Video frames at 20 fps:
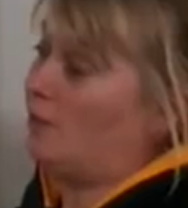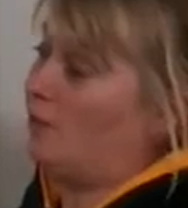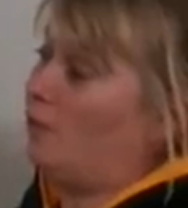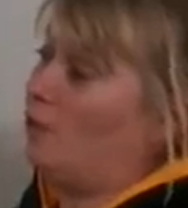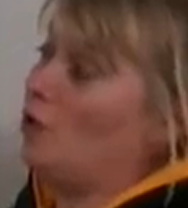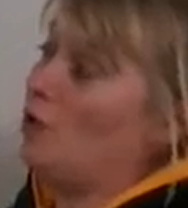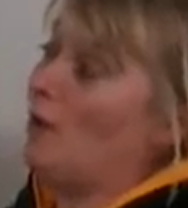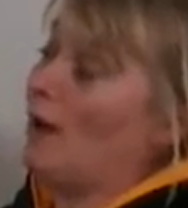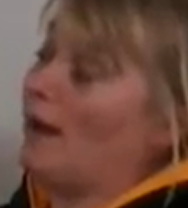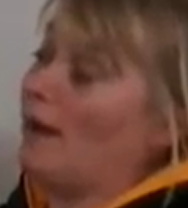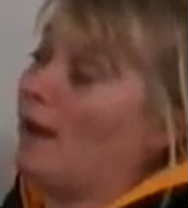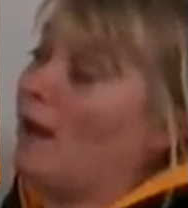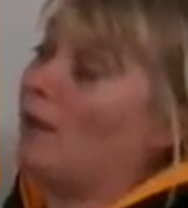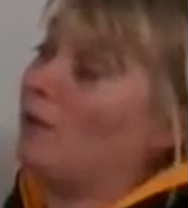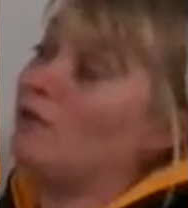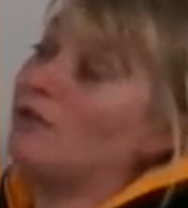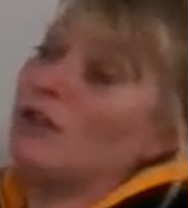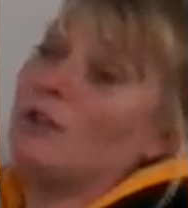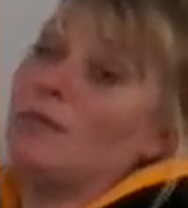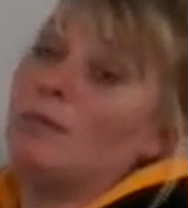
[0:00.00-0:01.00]
before you
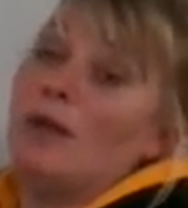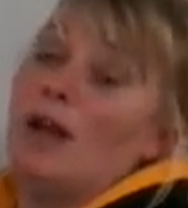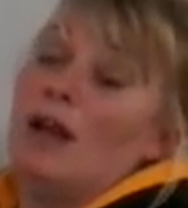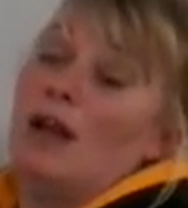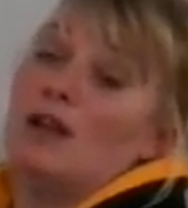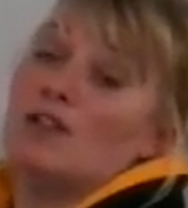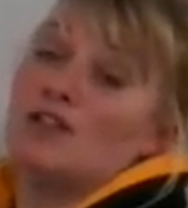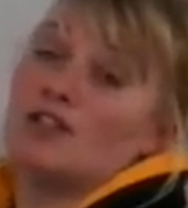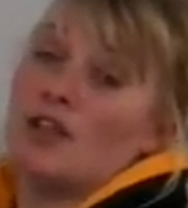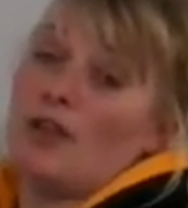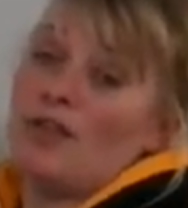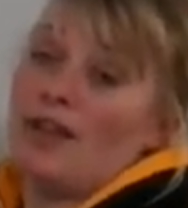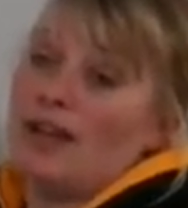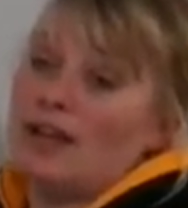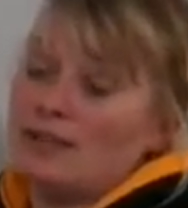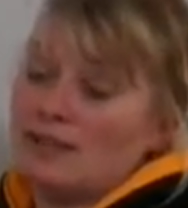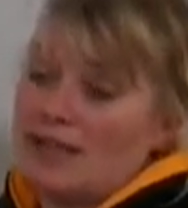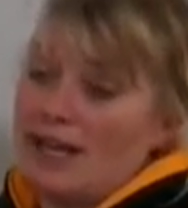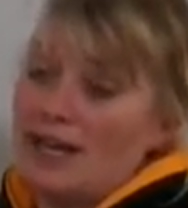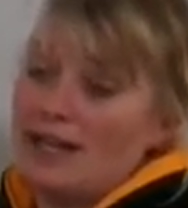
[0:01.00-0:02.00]
unload them, so they
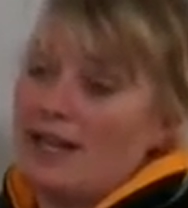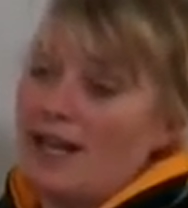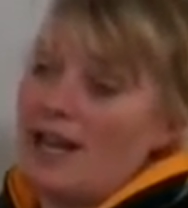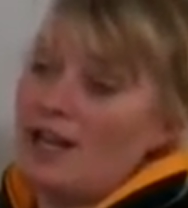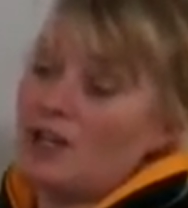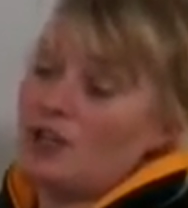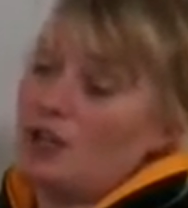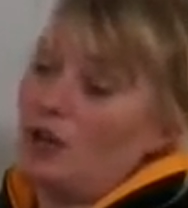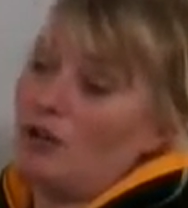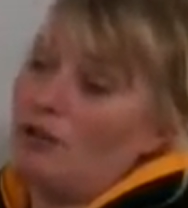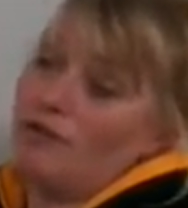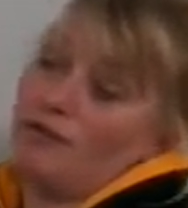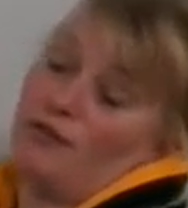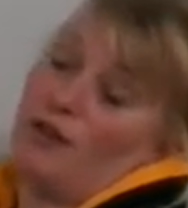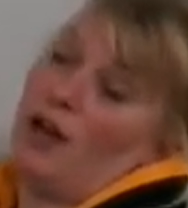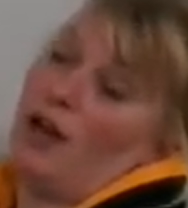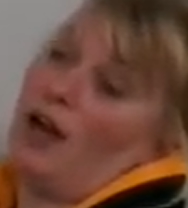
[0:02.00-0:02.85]
take the edge off.